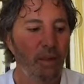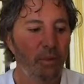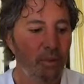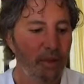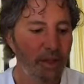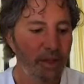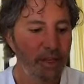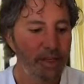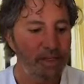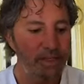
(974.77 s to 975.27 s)

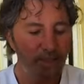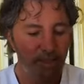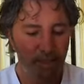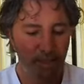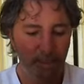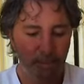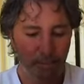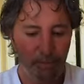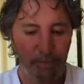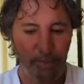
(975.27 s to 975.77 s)
When these
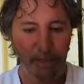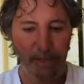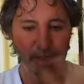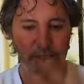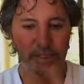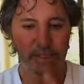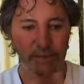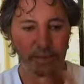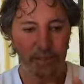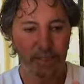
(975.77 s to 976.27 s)

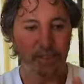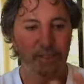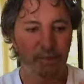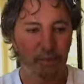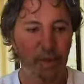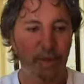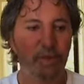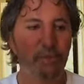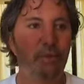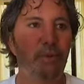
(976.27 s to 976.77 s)
employees,
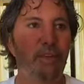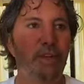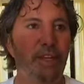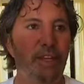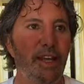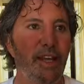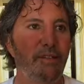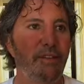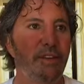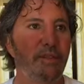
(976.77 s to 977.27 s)
this one employee
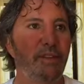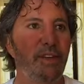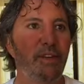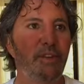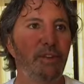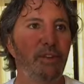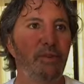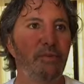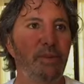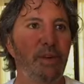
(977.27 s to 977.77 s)
came to me
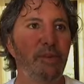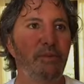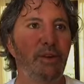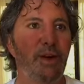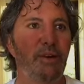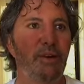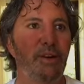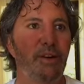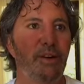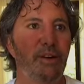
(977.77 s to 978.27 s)
and told me
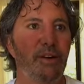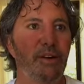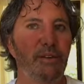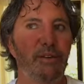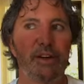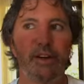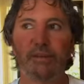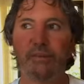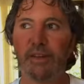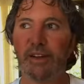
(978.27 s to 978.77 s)
about her
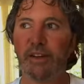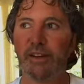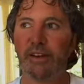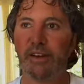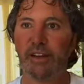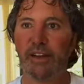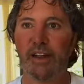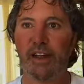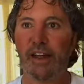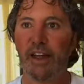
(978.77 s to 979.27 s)

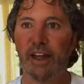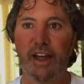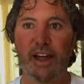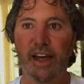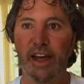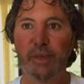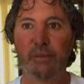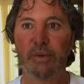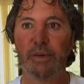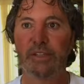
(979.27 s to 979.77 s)
grandmother,
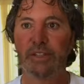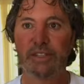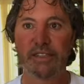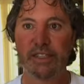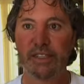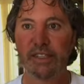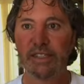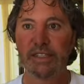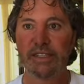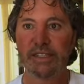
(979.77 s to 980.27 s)
I was
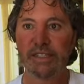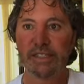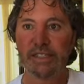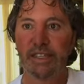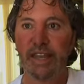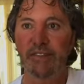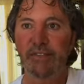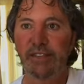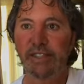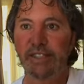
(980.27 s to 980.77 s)

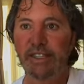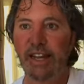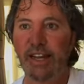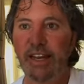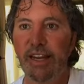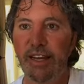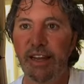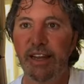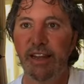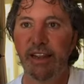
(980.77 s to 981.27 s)

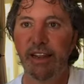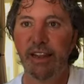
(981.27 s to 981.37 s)
devastated.